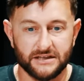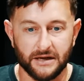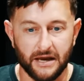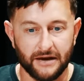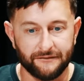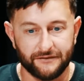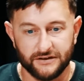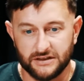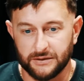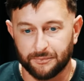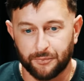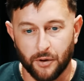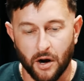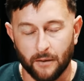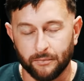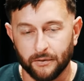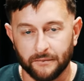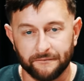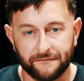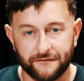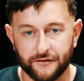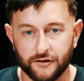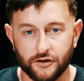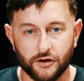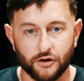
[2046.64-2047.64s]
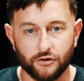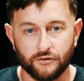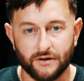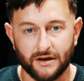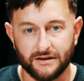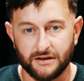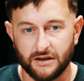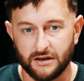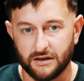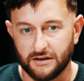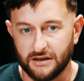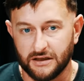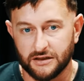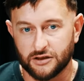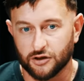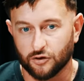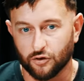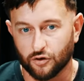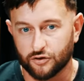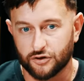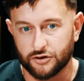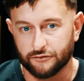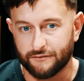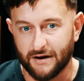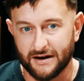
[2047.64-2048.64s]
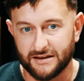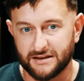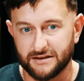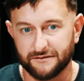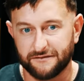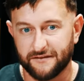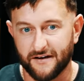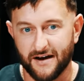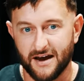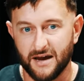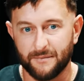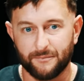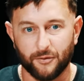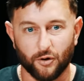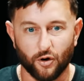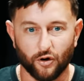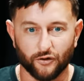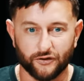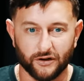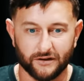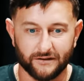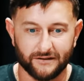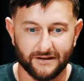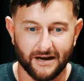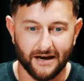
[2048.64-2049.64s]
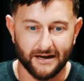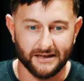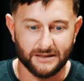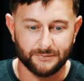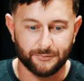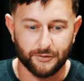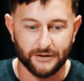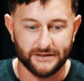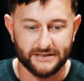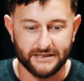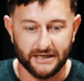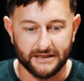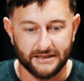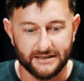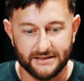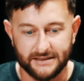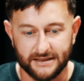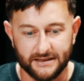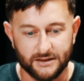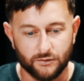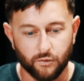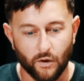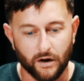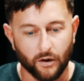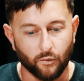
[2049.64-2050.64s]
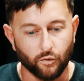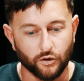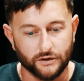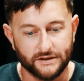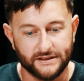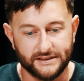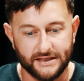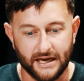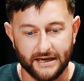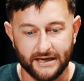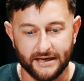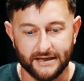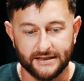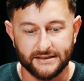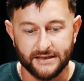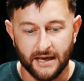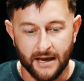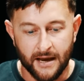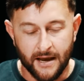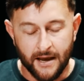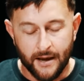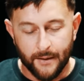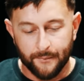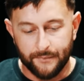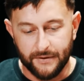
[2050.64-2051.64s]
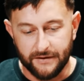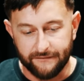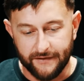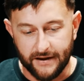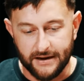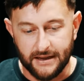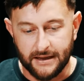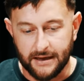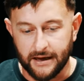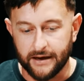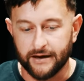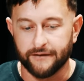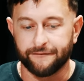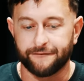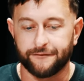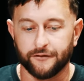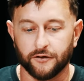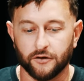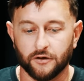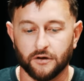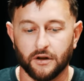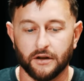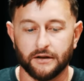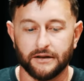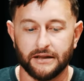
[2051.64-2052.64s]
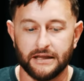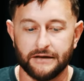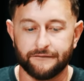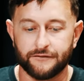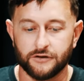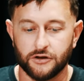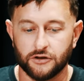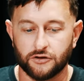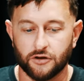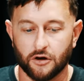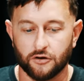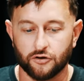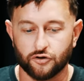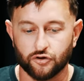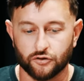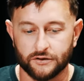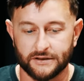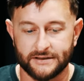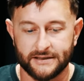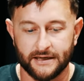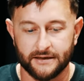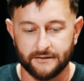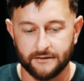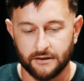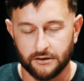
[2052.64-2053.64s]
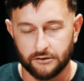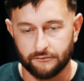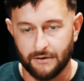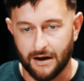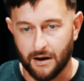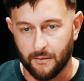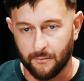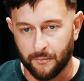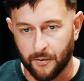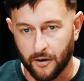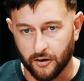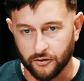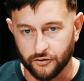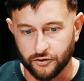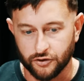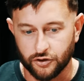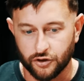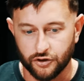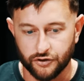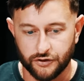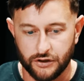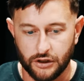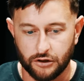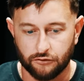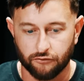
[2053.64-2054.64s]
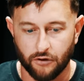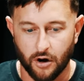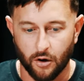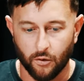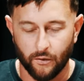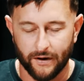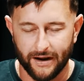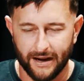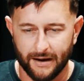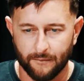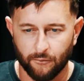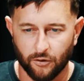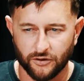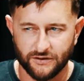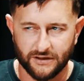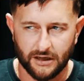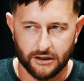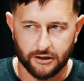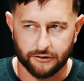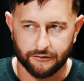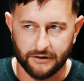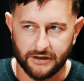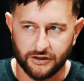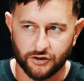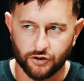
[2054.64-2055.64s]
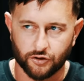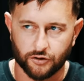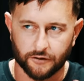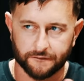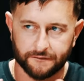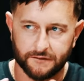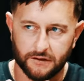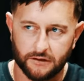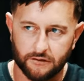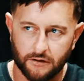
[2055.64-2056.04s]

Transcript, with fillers: If it's a problem for you, then you need to look to rectify it. But other than that, it's pretty innocent. What I would say is be very careful leaving your dogs unattended around ponds, because they grow in what's that green stuff they